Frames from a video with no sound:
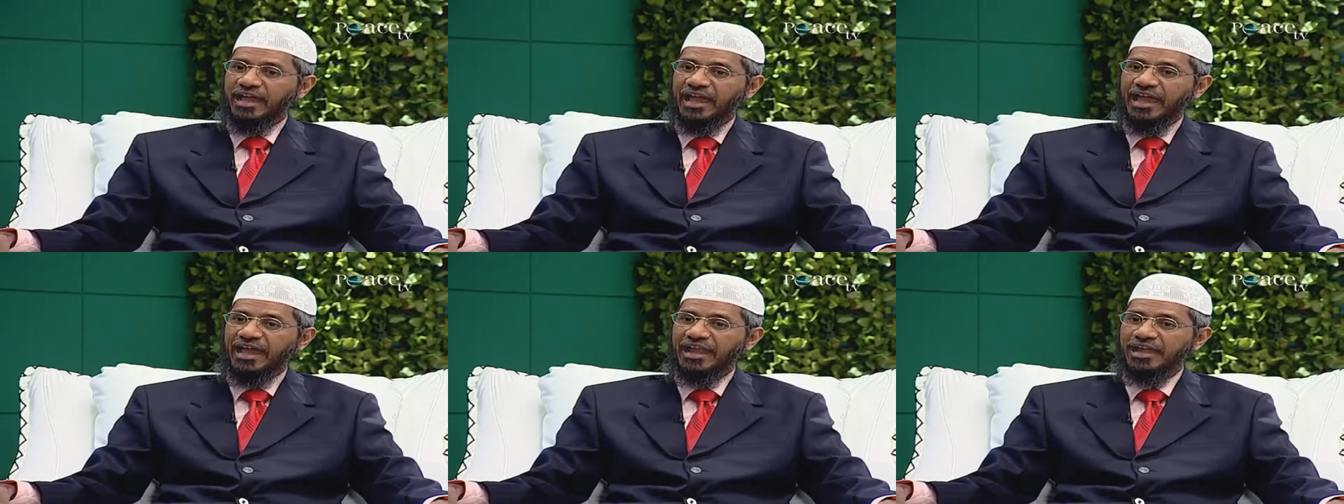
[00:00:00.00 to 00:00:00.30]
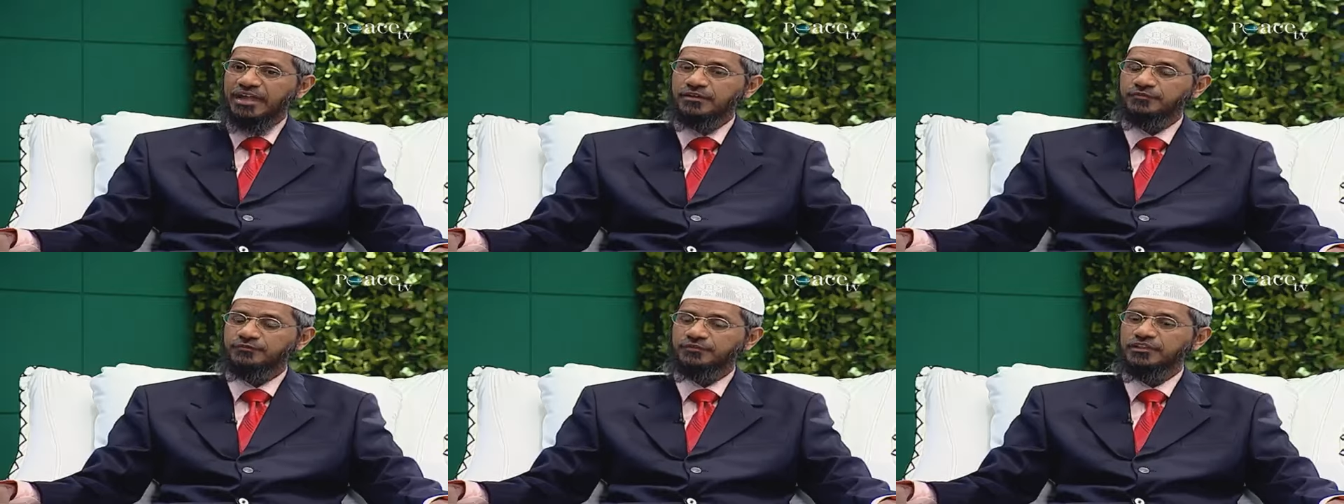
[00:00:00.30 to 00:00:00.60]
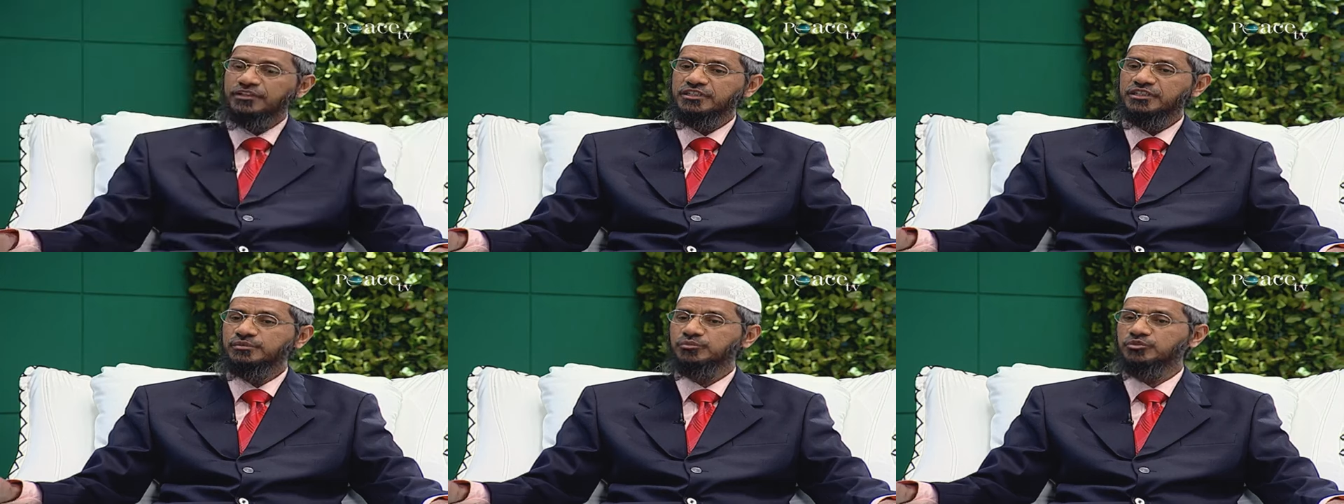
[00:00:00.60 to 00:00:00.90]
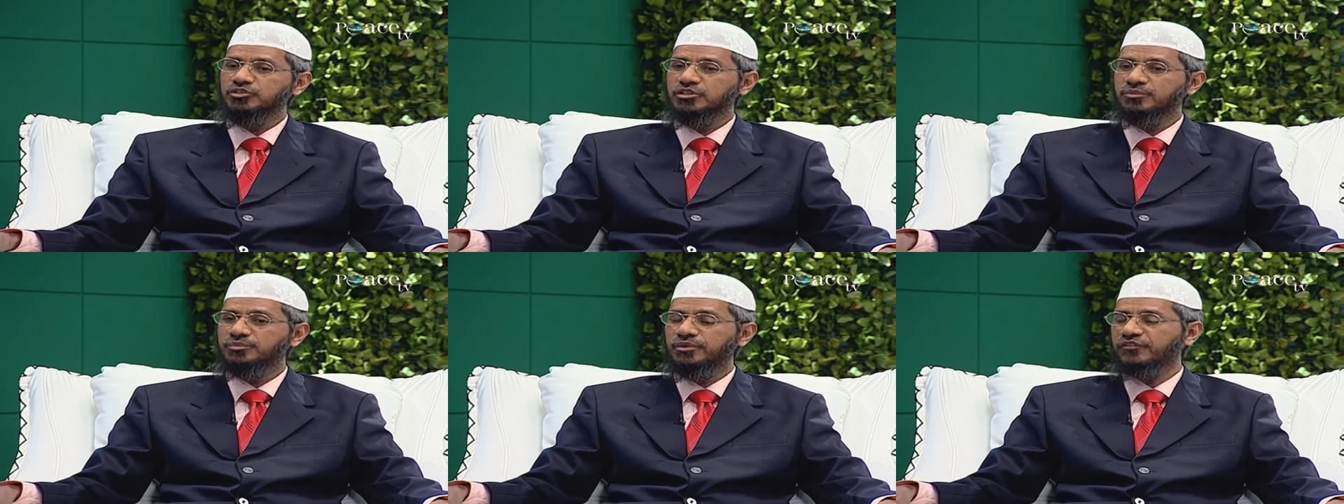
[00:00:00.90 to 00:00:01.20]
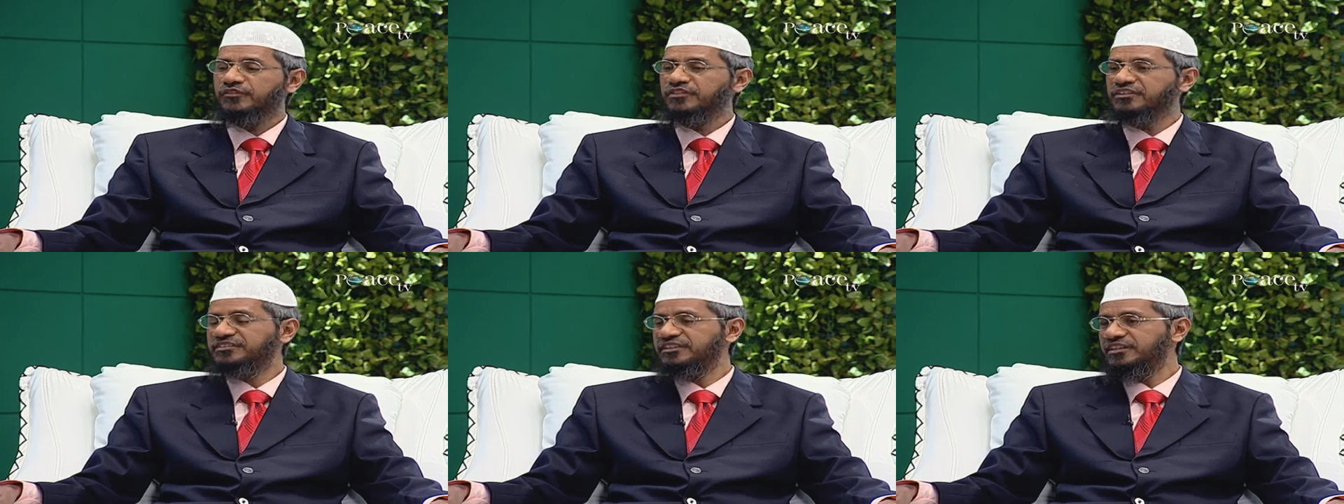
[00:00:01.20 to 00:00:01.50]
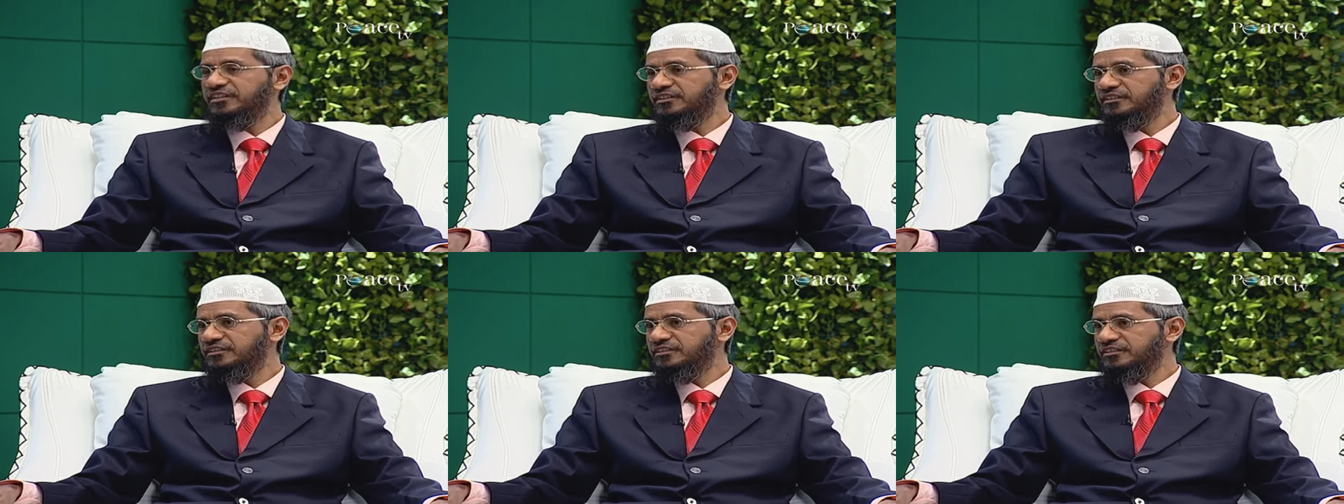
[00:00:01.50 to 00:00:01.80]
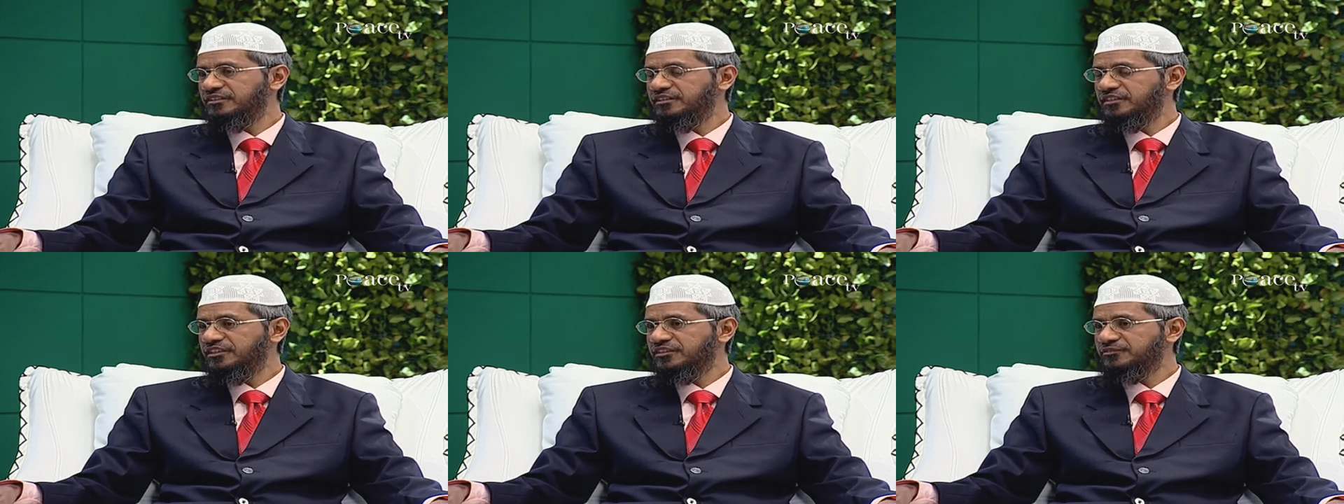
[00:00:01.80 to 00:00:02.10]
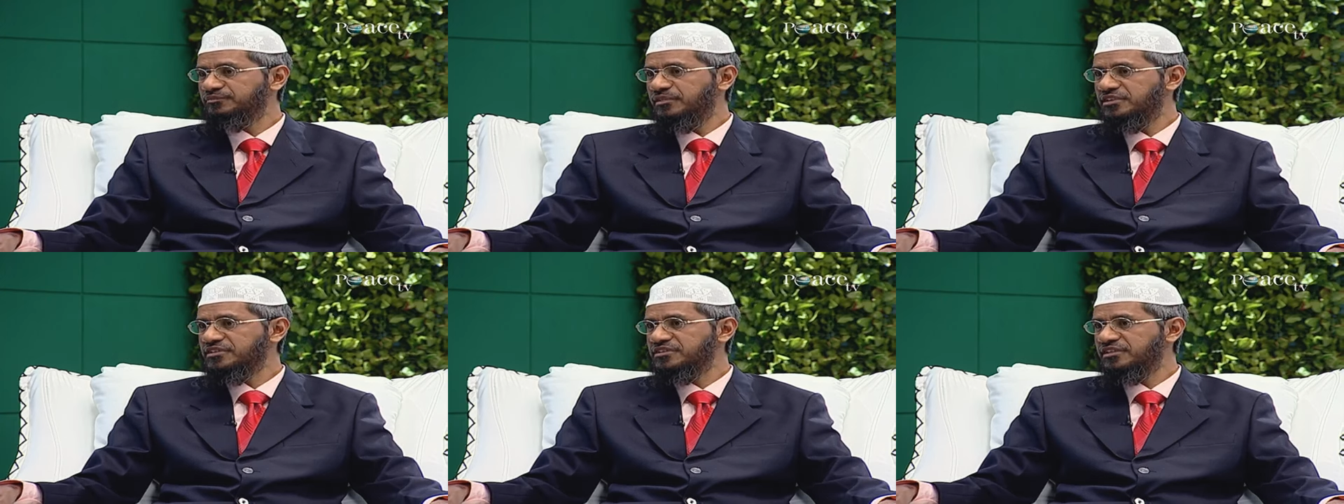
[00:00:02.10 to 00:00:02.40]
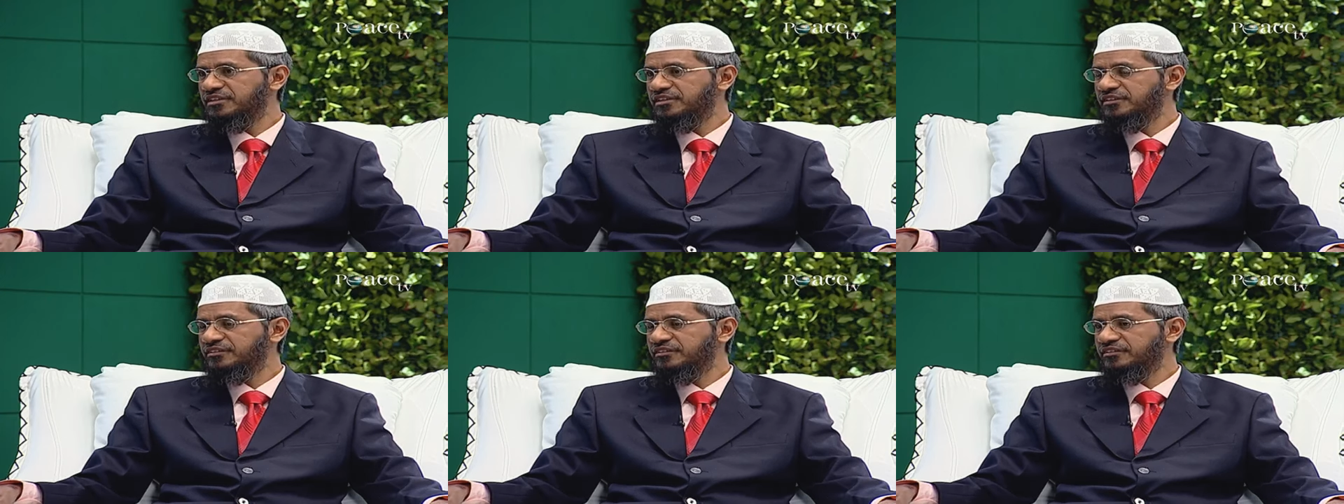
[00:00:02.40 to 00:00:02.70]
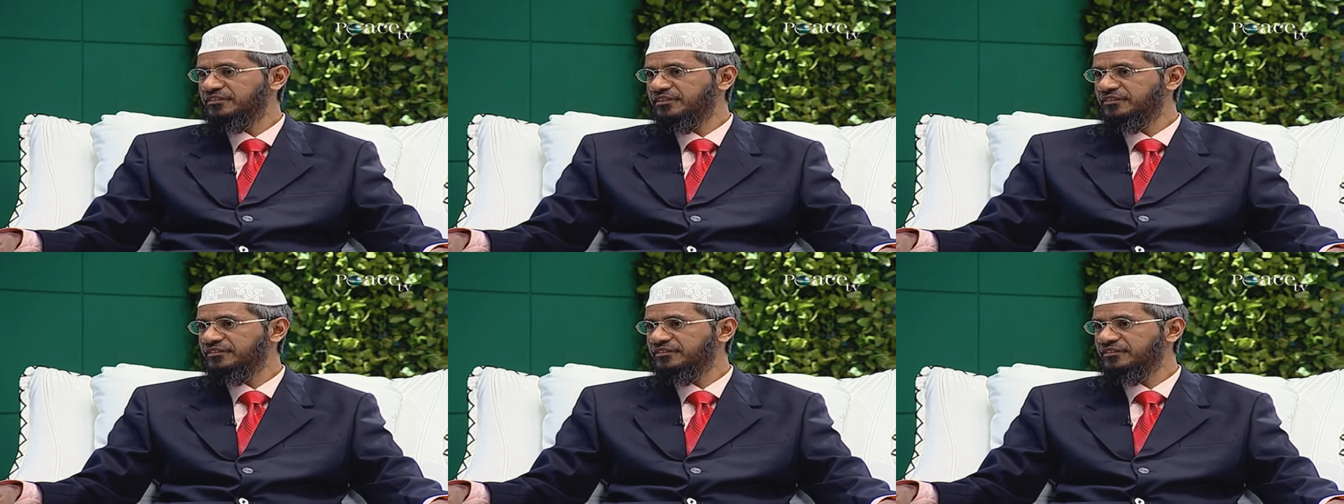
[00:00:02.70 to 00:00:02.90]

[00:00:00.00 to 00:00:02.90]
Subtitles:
And furthermore, the Prophet said, it's mentioned